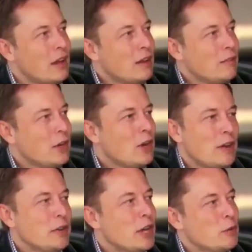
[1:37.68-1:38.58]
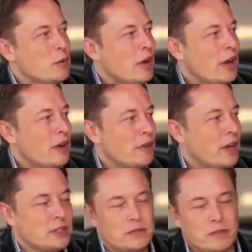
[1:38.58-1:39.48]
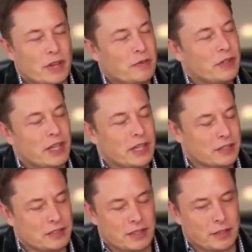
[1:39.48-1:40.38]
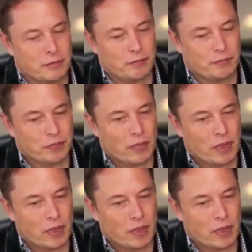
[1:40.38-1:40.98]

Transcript: No, I mean, I feel like it's always